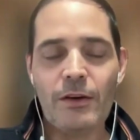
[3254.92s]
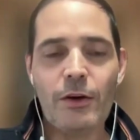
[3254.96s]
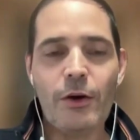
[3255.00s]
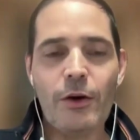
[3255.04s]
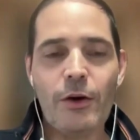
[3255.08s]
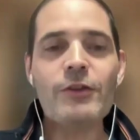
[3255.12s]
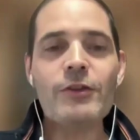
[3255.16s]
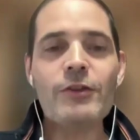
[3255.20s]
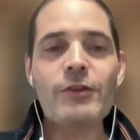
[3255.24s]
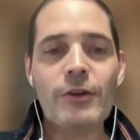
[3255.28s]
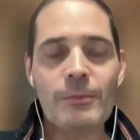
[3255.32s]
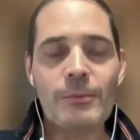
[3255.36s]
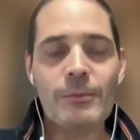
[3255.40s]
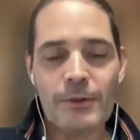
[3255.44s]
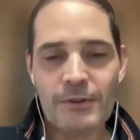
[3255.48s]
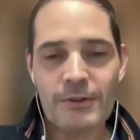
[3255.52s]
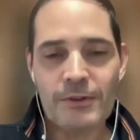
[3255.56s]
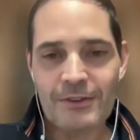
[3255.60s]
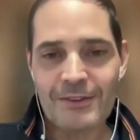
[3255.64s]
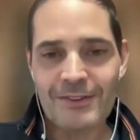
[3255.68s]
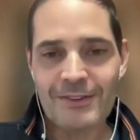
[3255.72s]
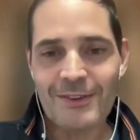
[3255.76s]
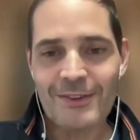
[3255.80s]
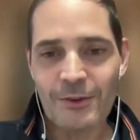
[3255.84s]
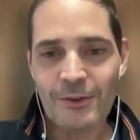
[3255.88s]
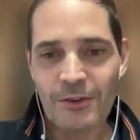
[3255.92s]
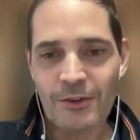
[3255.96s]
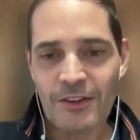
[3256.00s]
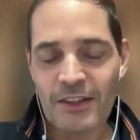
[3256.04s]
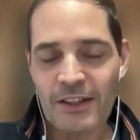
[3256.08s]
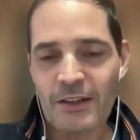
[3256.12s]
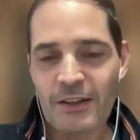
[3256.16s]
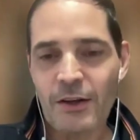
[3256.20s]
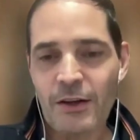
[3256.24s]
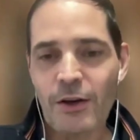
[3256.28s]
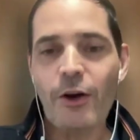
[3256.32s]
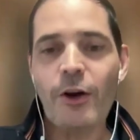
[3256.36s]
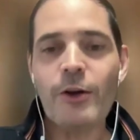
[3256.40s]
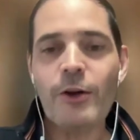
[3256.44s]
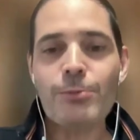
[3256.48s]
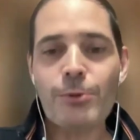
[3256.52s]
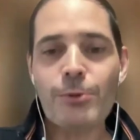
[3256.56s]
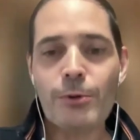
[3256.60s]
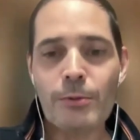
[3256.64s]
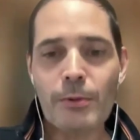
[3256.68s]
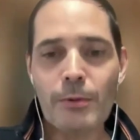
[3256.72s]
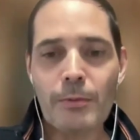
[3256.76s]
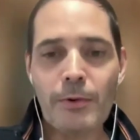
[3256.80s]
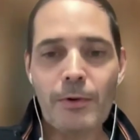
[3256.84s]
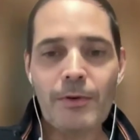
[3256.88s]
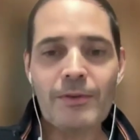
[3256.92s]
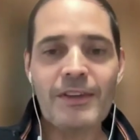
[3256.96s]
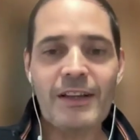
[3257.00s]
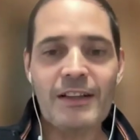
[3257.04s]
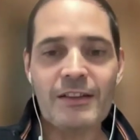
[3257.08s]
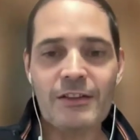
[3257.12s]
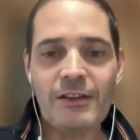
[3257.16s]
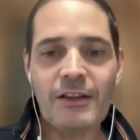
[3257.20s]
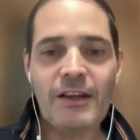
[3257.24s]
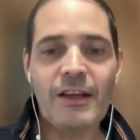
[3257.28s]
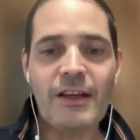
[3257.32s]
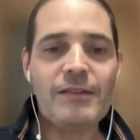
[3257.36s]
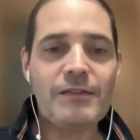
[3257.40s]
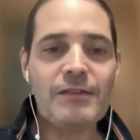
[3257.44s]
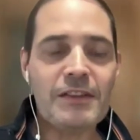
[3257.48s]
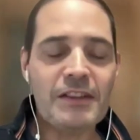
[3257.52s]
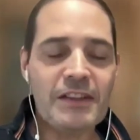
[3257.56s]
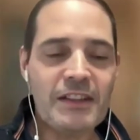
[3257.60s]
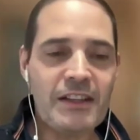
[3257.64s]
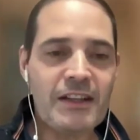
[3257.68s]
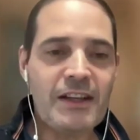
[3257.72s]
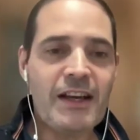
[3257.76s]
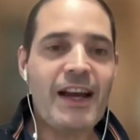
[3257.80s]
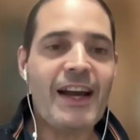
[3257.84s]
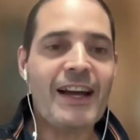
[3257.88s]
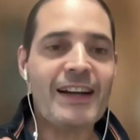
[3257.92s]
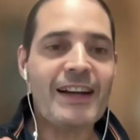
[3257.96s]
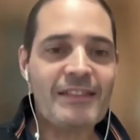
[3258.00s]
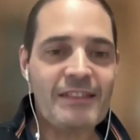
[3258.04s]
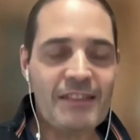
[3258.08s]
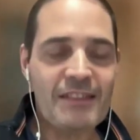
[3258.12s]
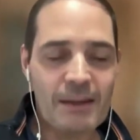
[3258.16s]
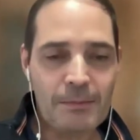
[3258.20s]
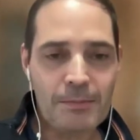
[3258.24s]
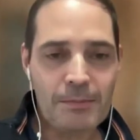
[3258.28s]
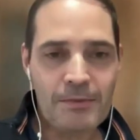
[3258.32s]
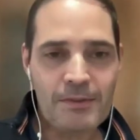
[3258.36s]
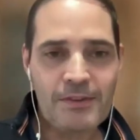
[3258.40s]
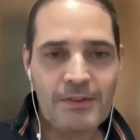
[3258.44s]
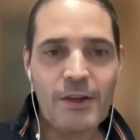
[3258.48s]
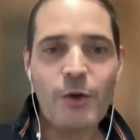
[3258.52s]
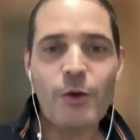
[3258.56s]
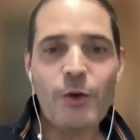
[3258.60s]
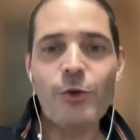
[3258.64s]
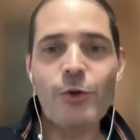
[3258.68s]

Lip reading: uncommon, okay, improbable that the FDA accepts